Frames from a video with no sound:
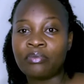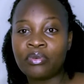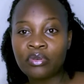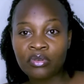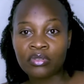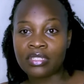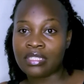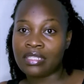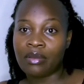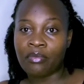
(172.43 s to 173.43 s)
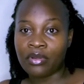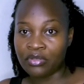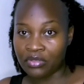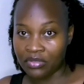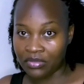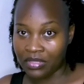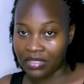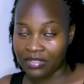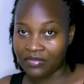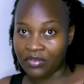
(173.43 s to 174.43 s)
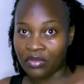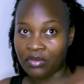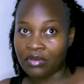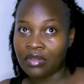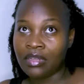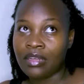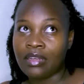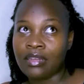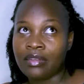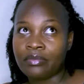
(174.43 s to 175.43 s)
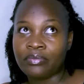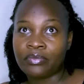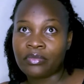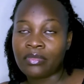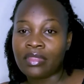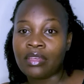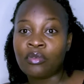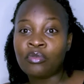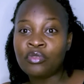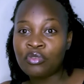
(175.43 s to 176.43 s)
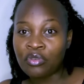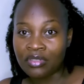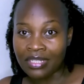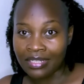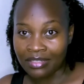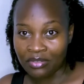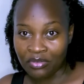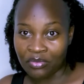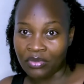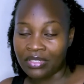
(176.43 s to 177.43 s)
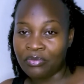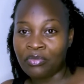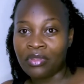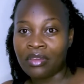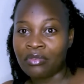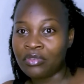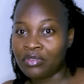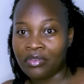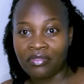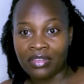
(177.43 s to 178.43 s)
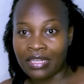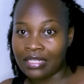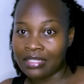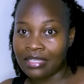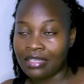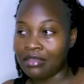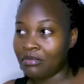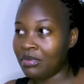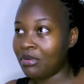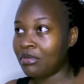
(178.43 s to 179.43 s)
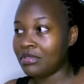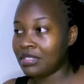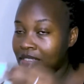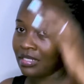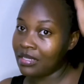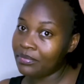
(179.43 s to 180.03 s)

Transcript: push someone to do things for you. They will totally do it without you even asking, because